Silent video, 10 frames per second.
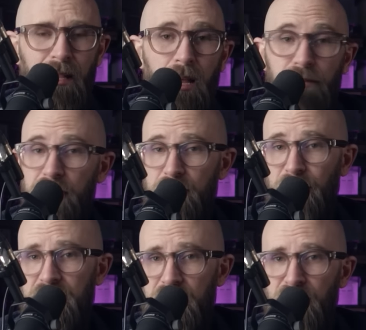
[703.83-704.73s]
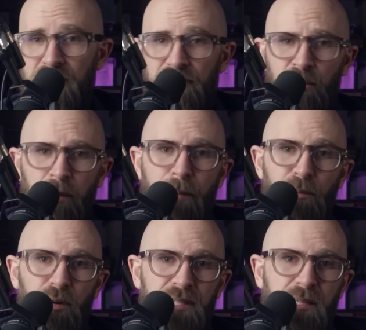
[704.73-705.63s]
I voiced my displeasure to a
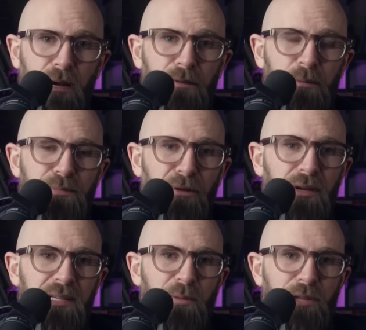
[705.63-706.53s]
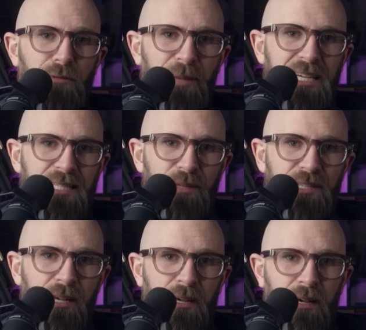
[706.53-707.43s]
member of staff and was provided with a
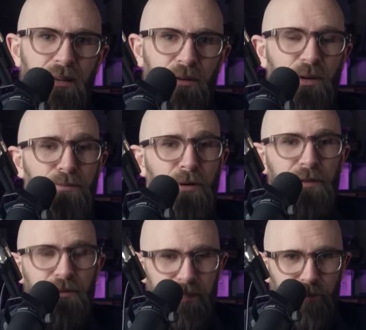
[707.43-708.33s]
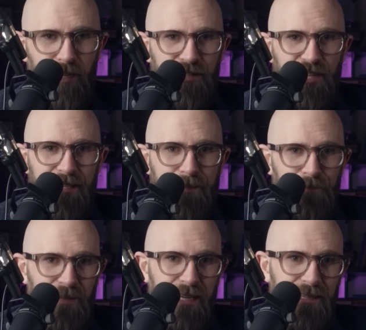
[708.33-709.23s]
replacement, along with profuse apologies.
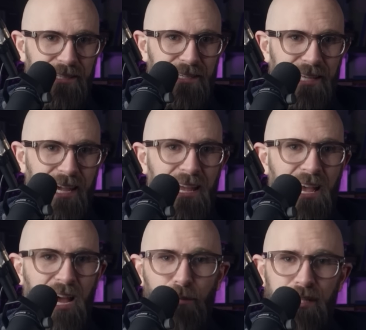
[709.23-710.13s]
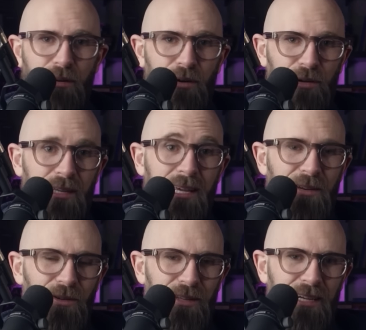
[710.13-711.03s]
Needless to say, I was no longer
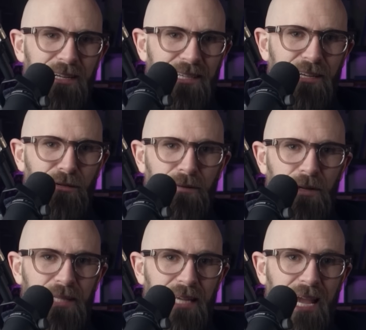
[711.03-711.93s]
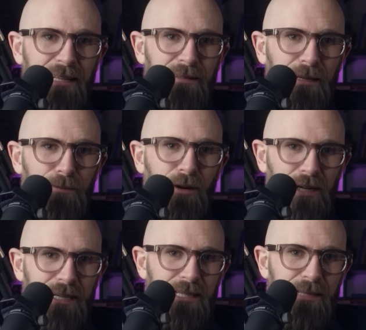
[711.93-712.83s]
keen on the idea of using anything
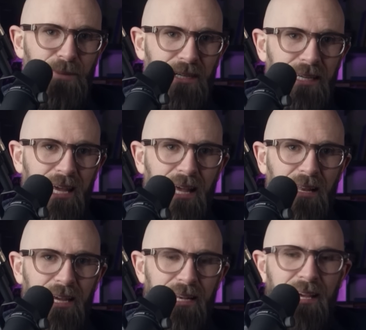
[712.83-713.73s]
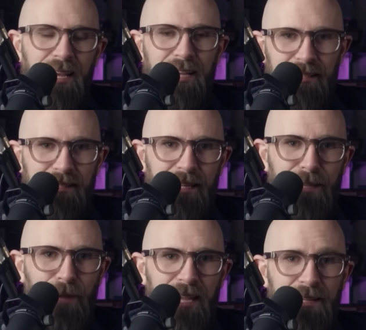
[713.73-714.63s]
provided by an airline as a
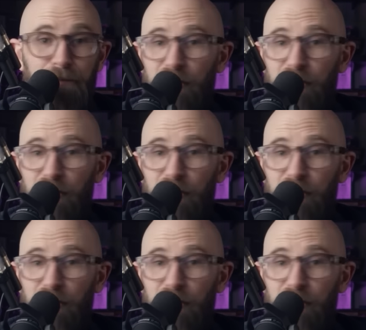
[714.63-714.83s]
sleep aid.